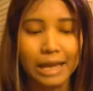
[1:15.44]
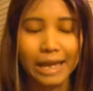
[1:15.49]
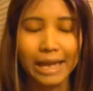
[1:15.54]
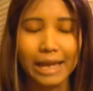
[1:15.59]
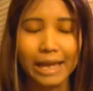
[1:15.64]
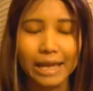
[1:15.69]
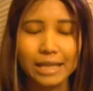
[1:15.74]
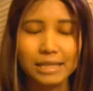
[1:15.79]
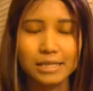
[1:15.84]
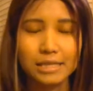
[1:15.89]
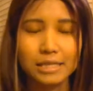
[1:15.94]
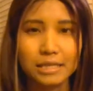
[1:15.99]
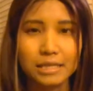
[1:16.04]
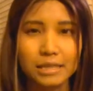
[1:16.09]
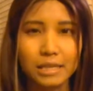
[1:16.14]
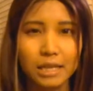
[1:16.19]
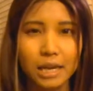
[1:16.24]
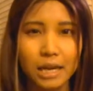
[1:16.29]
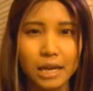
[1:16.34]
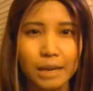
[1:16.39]
It's
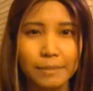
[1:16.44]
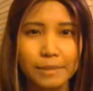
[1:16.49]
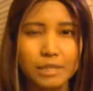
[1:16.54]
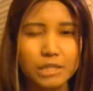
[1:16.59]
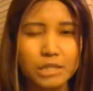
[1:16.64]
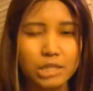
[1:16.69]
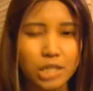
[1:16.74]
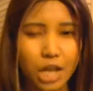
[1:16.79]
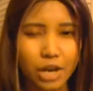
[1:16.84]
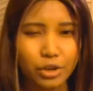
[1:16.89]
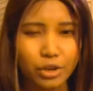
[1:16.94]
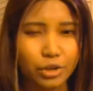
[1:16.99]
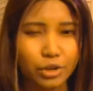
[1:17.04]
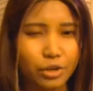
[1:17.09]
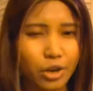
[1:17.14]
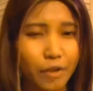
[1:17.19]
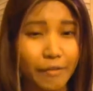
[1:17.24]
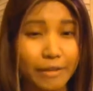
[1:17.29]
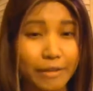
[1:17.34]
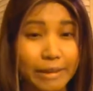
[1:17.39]
not, you're
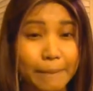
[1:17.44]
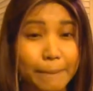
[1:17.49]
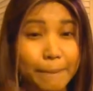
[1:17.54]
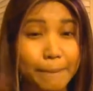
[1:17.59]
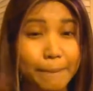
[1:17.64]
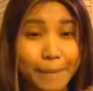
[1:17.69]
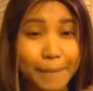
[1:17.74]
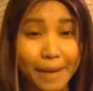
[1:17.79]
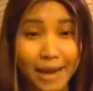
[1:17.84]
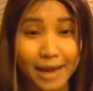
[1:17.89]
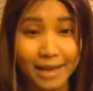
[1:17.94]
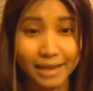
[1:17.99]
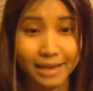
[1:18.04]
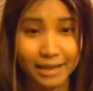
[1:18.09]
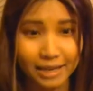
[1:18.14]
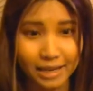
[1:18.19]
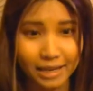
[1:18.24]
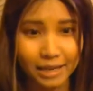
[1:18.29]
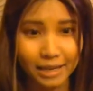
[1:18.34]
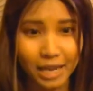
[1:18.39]
not really
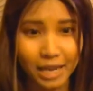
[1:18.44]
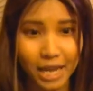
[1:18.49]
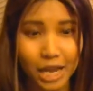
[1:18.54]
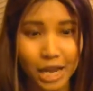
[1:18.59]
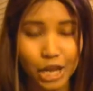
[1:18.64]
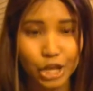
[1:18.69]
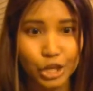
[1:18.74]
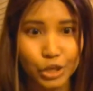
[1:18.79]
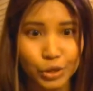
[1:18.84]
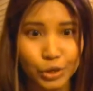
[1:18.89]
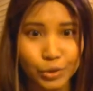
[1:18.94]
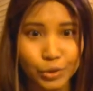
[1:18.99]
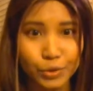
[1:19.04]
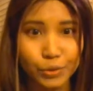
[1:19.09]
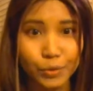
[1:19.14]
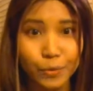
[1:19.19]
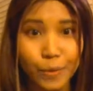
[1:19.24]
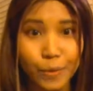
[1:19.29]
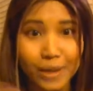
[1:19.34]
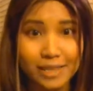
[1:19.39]
buying it. You're
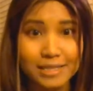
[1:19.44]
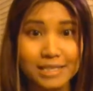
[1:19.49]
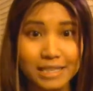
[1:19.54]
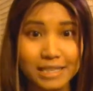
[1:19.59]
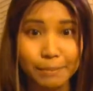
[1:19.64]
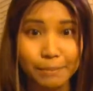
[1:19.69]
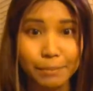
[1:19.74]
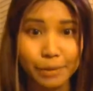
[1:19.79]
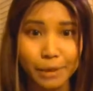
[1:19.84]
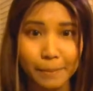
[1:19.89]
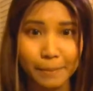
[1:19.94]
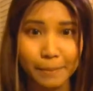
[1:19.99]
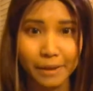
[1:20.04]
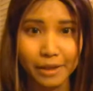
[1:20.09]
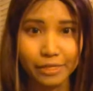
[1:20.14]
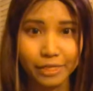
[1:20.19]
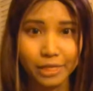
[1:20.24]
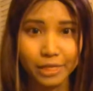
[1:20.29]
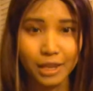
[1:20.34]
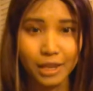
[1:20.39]
renting it per
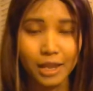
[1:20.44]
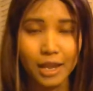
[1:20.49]
month.